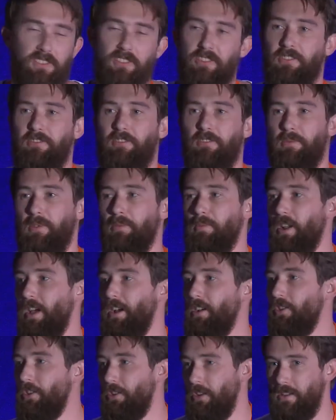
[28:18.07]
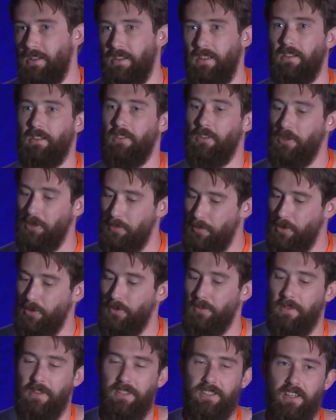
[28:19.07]
So if you remember like hook init and hook boot
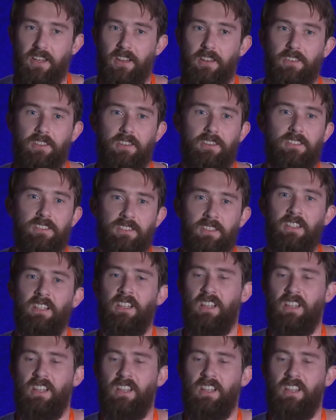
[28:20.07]
and these kind of things,